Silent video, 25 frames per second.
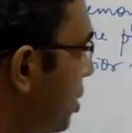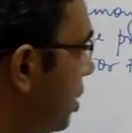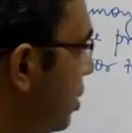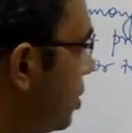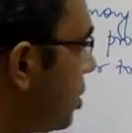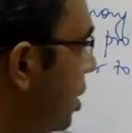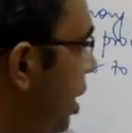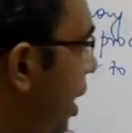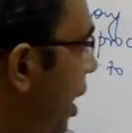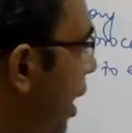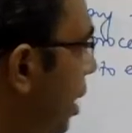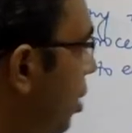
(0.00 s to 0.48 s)

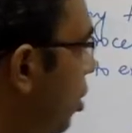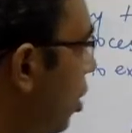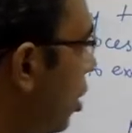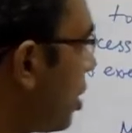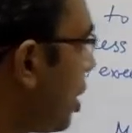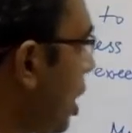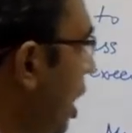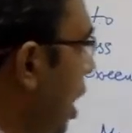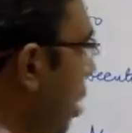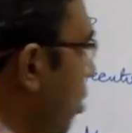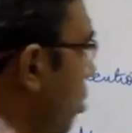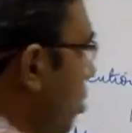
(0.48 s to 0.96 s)
is a
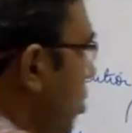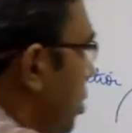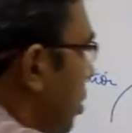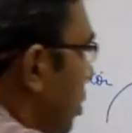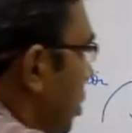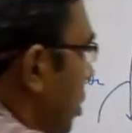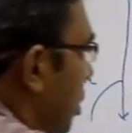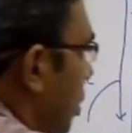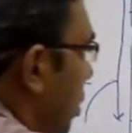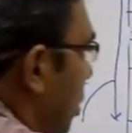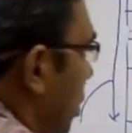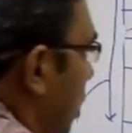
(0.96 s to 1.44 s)
dot out,
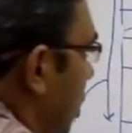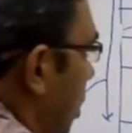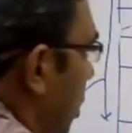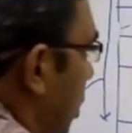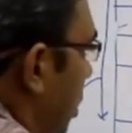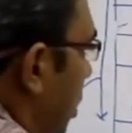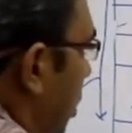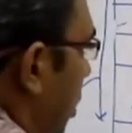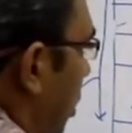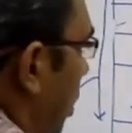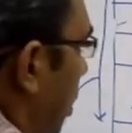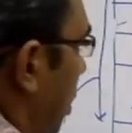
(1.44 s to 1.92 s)

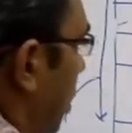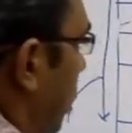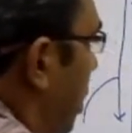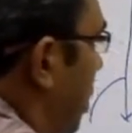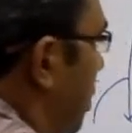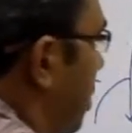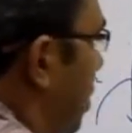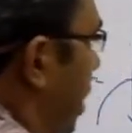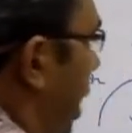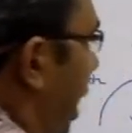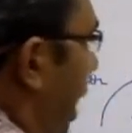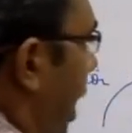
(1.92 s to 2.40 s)

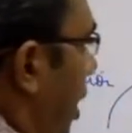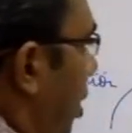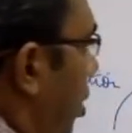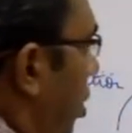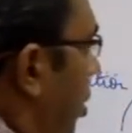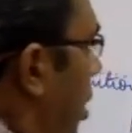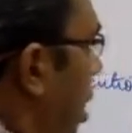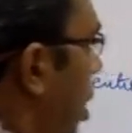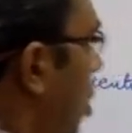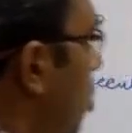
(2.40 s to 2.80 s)
this a dot